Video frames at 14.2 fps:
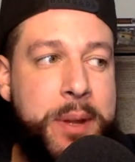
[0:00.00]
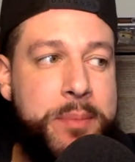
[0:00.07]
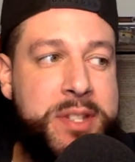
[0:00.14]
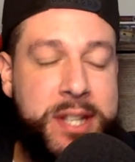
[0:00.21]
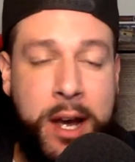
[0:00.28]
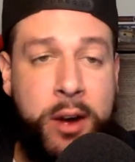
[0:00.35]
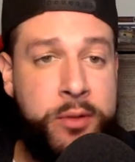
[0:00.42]

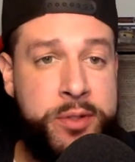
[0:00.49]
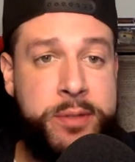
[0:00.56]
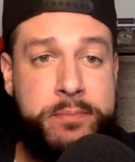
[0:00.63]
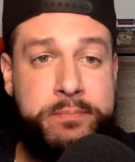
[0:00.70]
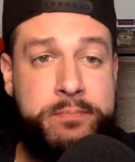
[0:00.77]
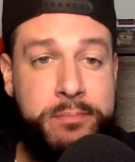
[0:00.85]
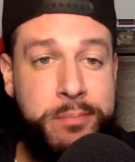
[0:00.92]
themselves
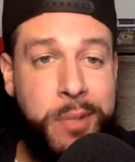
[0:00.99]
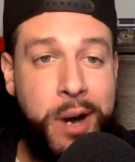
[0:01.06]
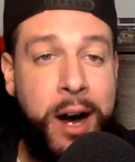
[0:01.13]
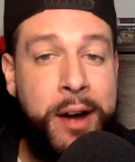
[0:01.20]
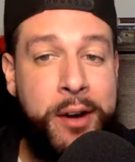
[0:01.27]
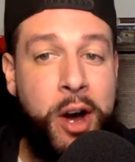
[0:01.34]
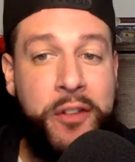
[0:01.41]

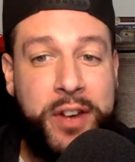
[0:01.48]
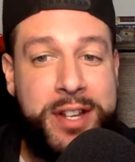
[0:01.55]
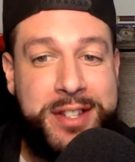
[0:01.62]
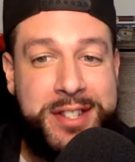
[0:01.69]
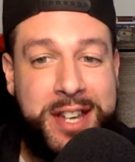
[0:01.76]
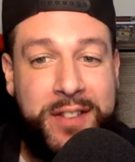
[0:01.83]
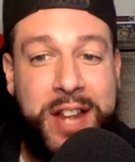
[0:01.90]
on
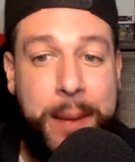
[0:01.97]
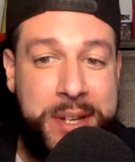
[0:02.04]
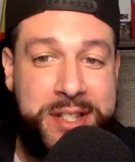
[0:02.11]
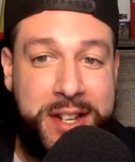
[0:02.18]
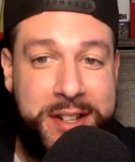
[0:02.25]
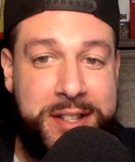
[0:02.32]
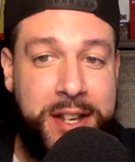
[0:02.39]
offense, if that
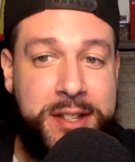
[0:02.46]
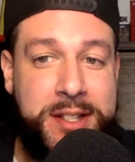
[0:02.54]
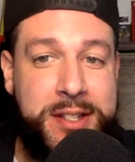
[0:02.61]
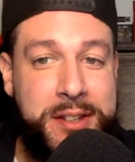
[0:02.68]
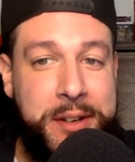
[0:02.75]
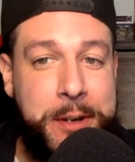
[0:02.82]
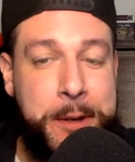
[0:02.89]
makes any
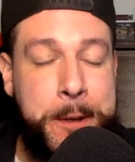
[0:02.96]
sense.